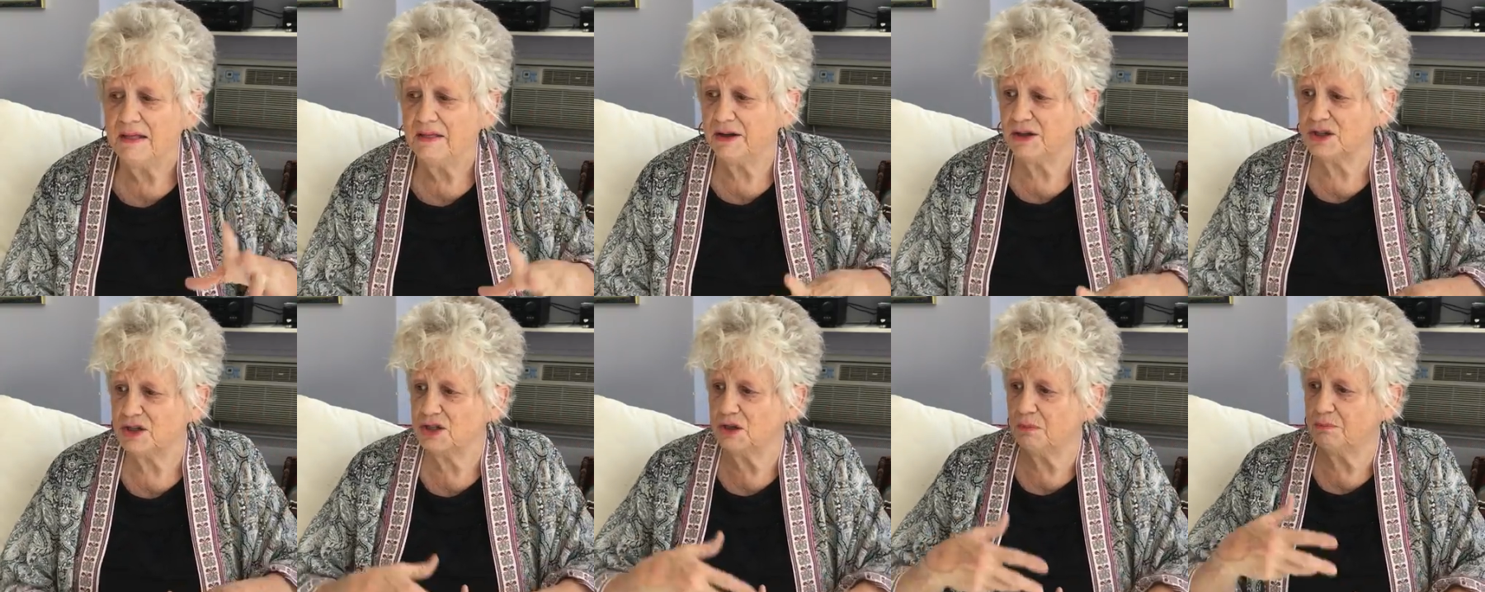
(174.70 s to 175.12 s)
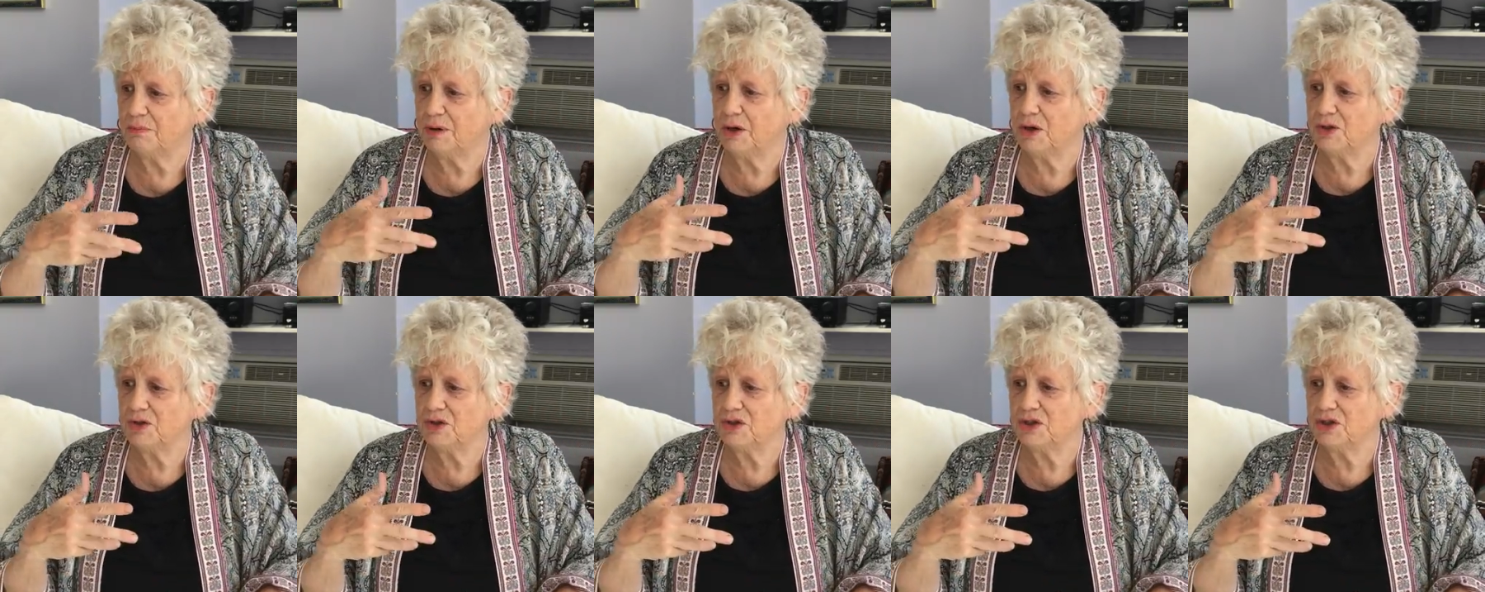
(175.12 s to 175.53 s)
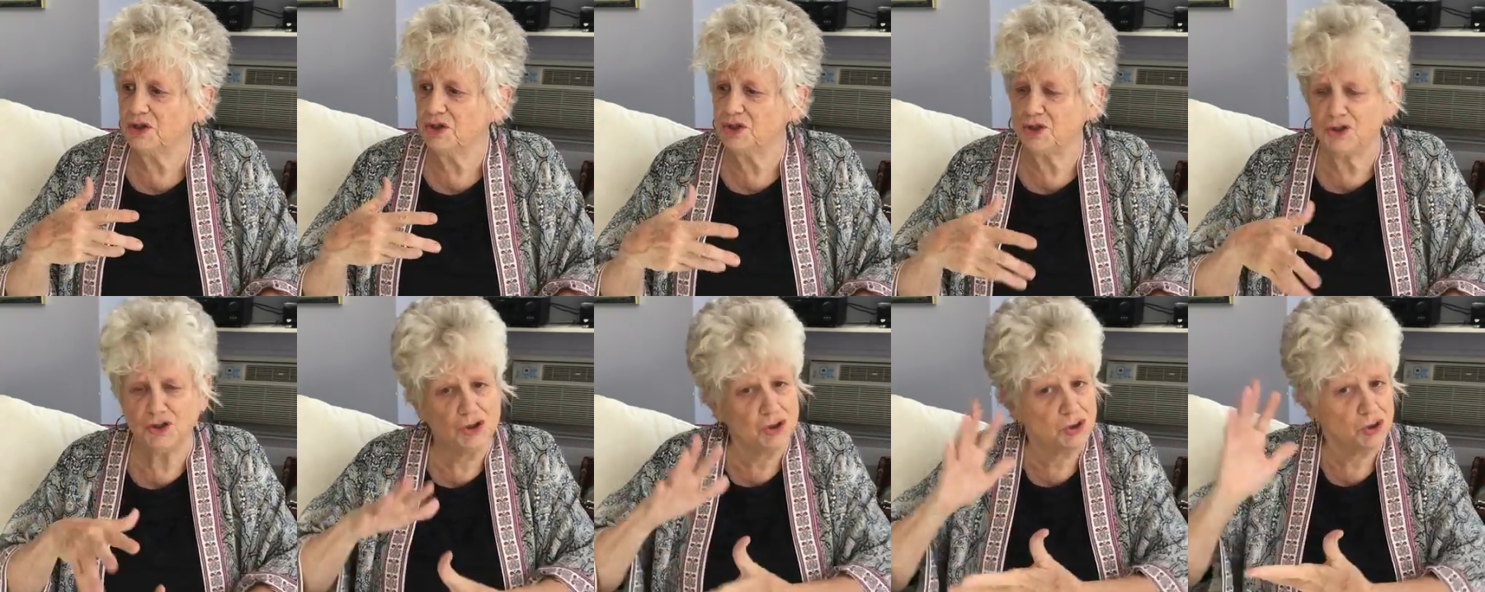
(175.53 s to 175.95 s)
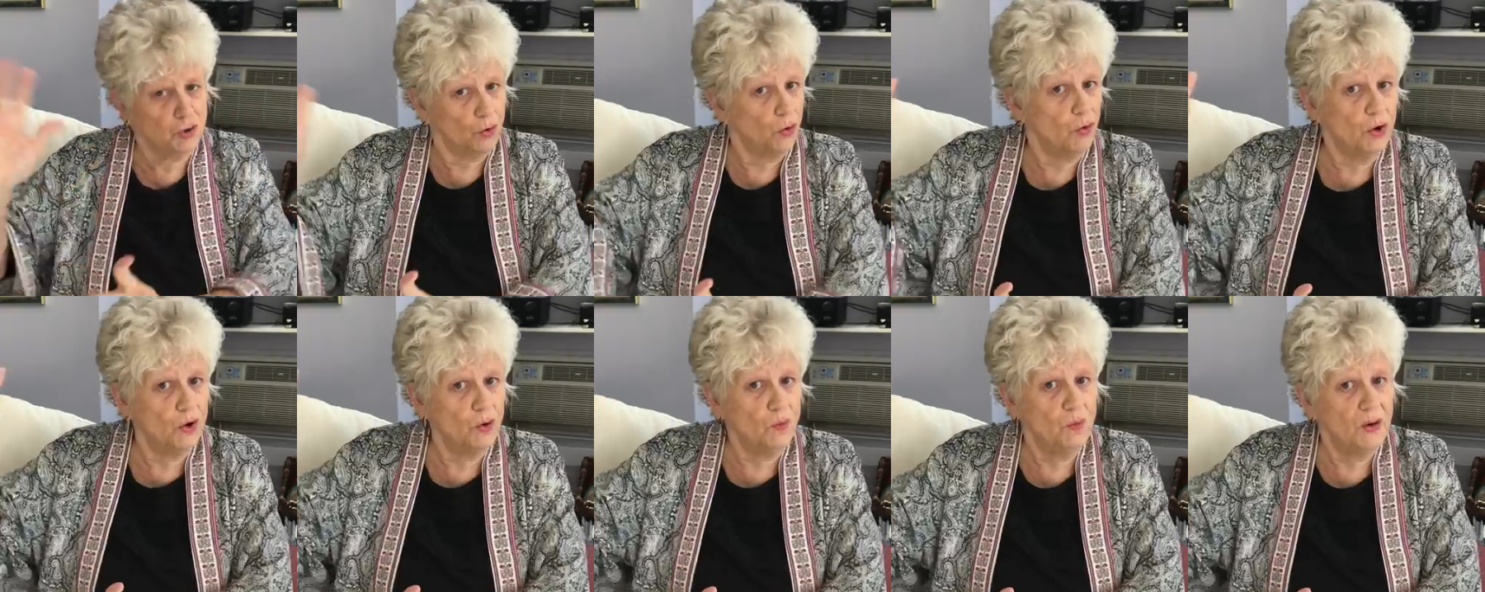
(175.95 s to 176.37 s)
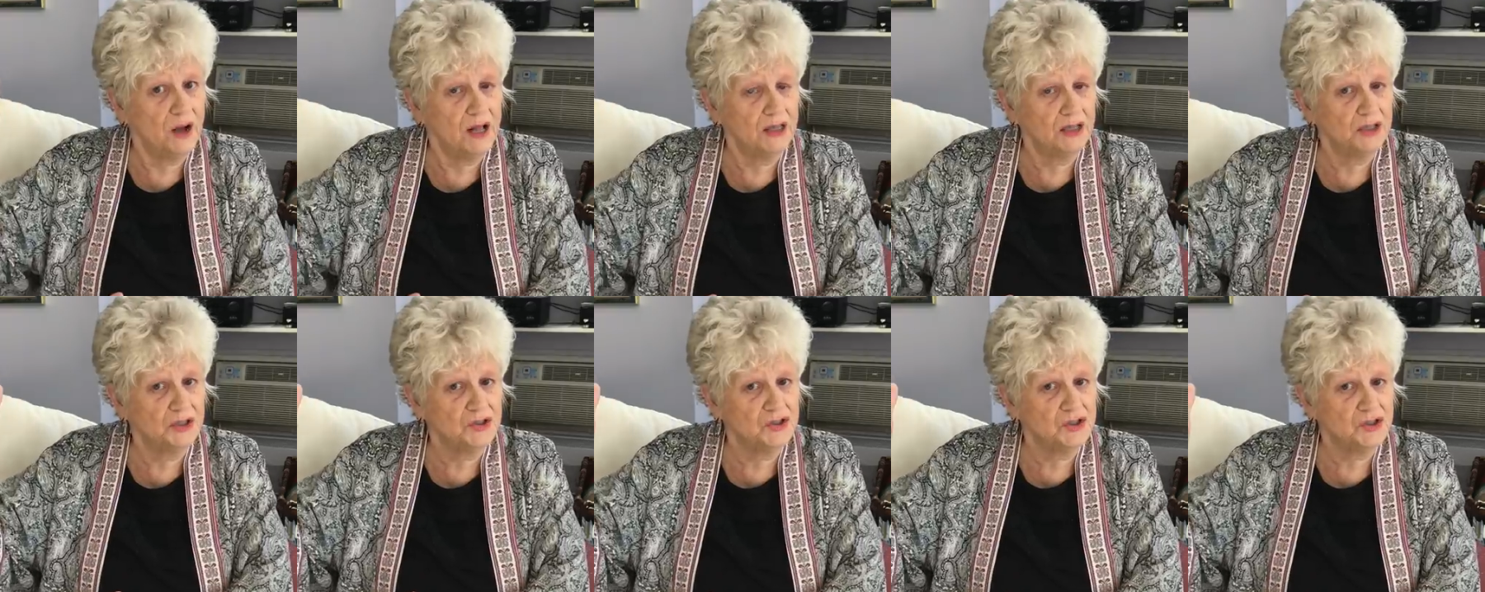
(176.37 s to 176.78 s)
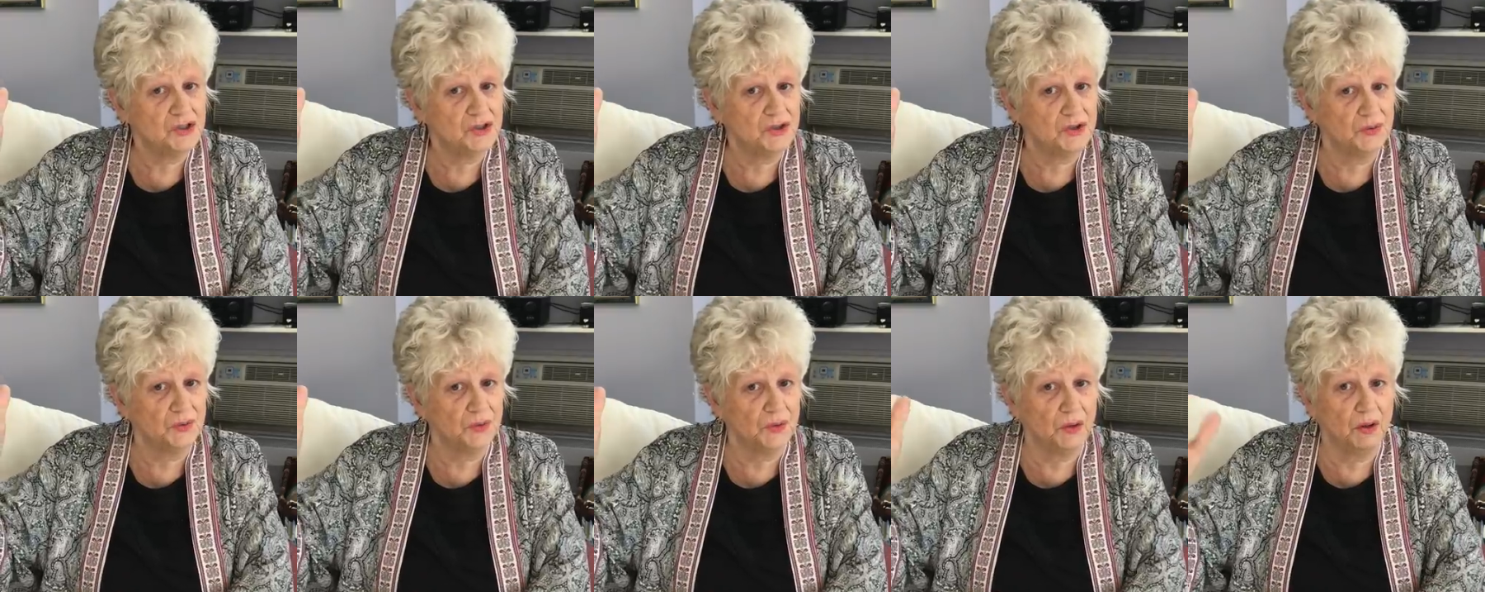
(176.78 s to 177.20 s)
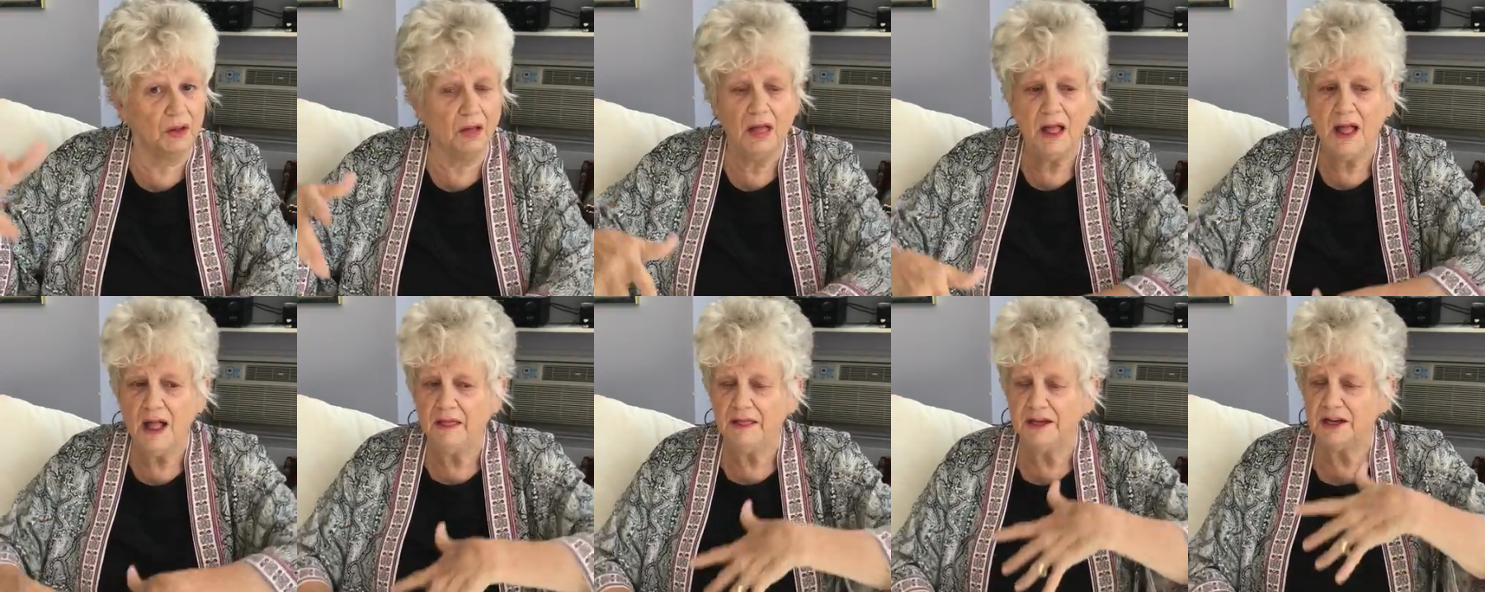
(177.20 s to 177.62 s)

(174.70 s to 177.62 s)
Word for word: They're supposed to score well in school.